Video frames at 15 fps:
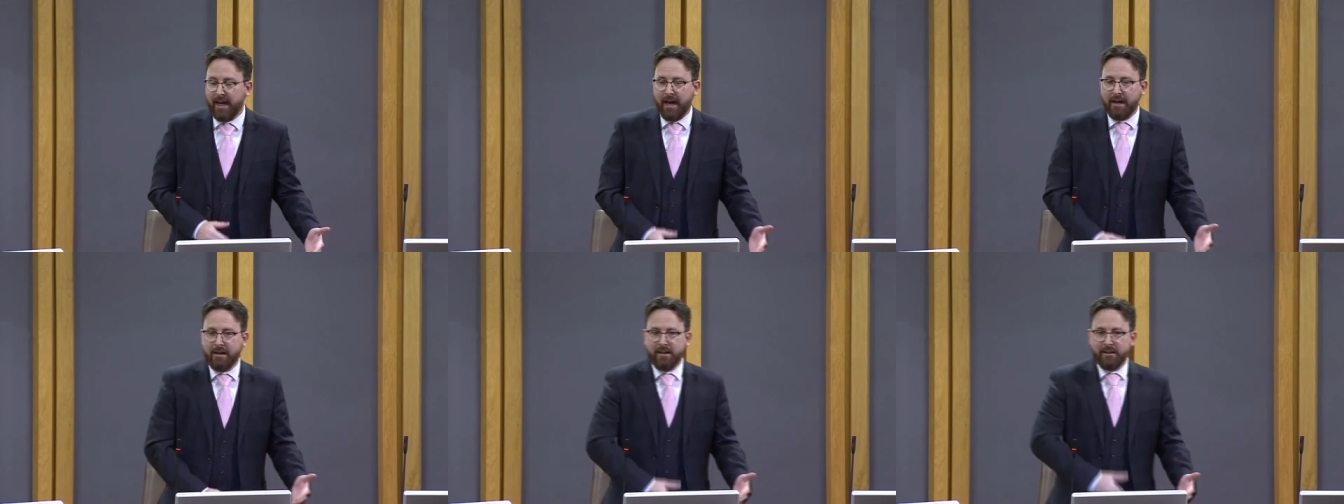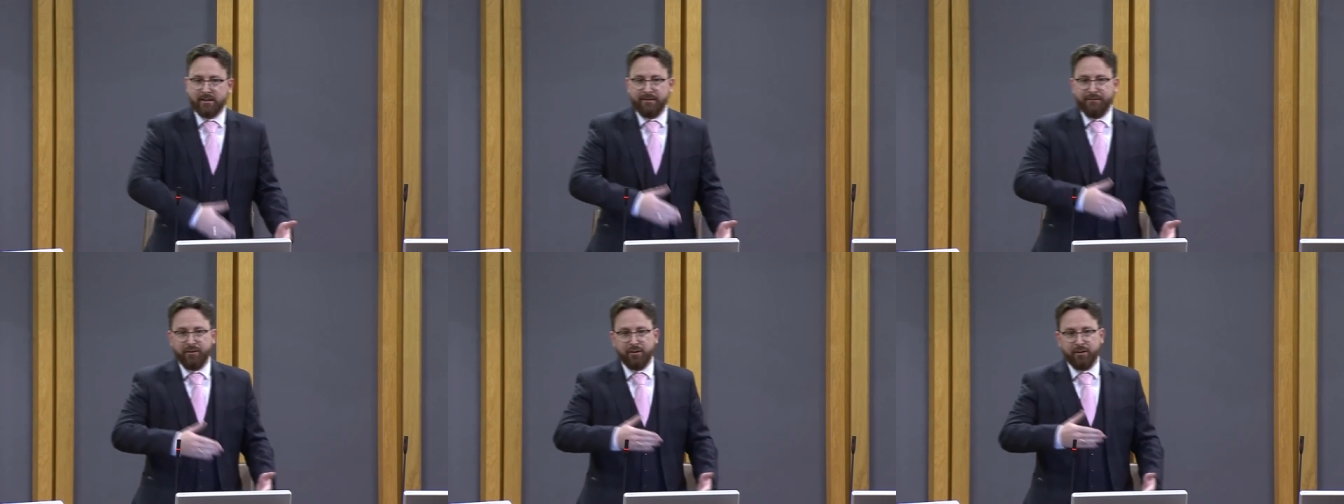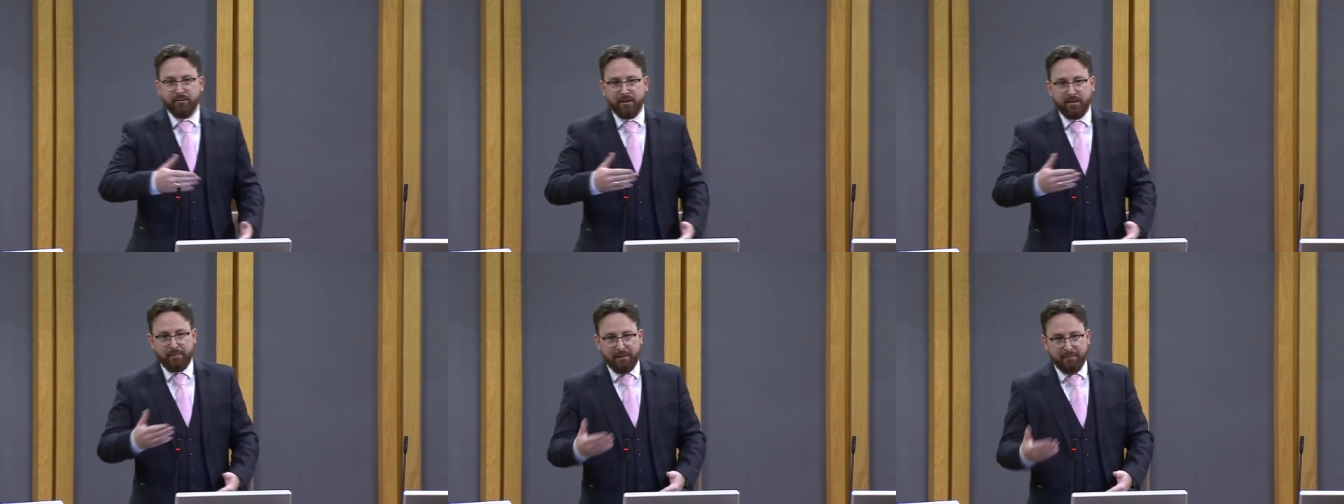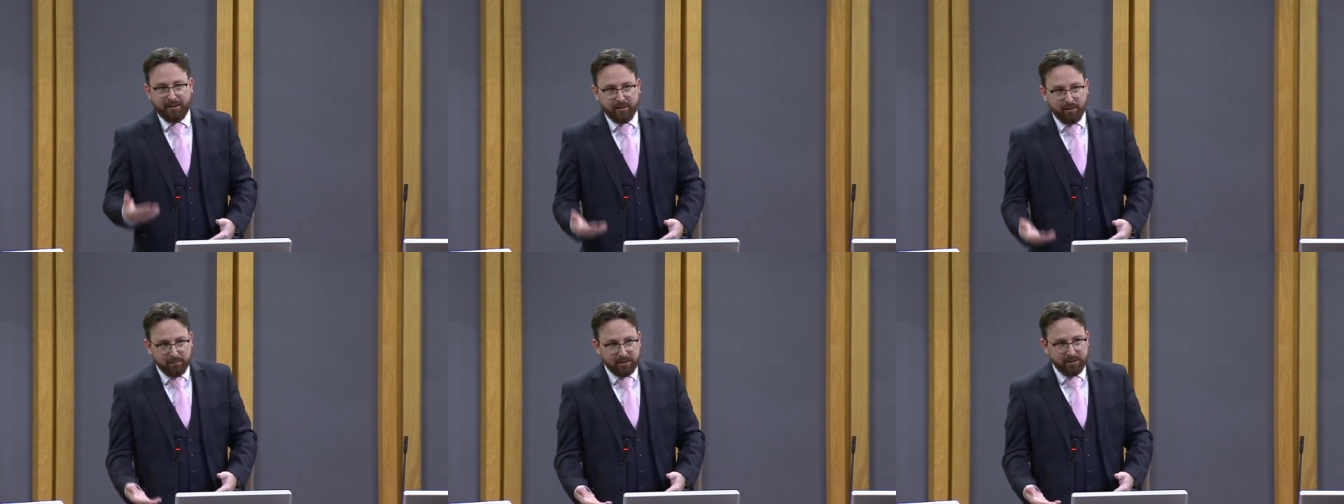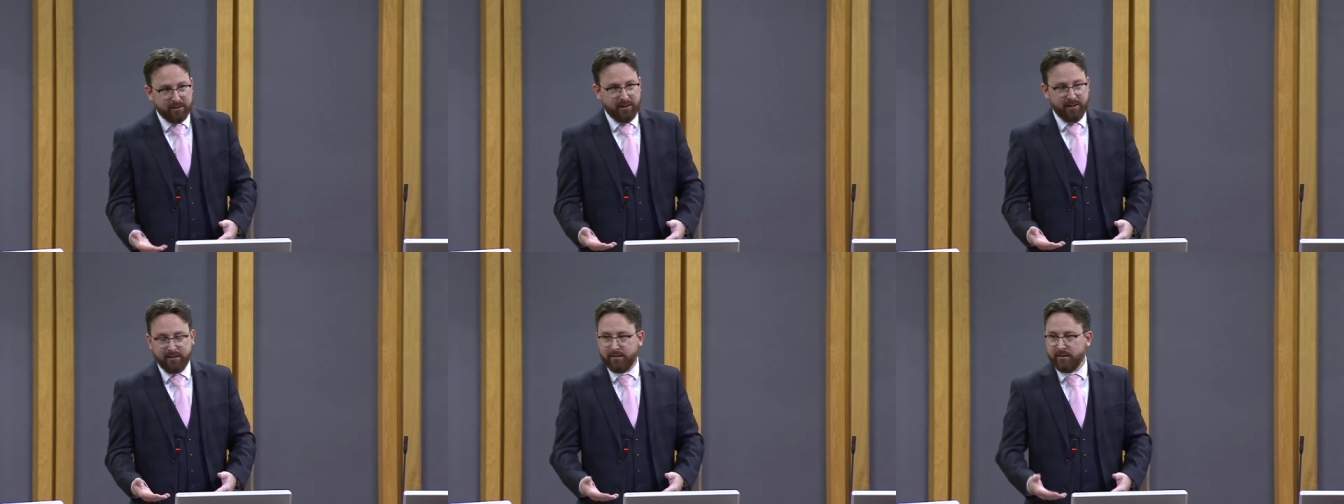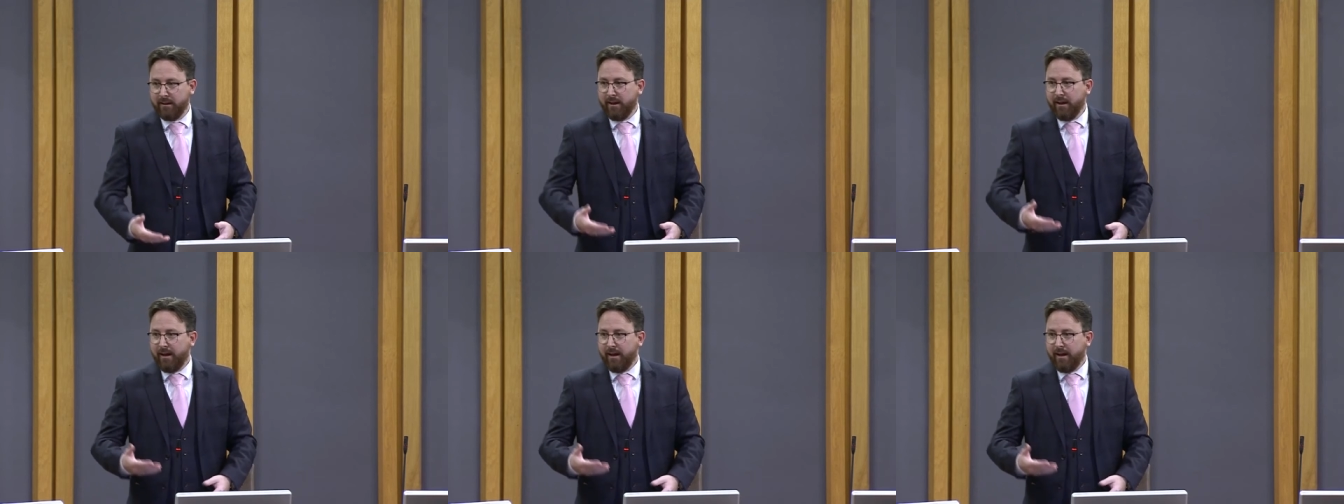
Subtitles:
At least if you're doing the public notices,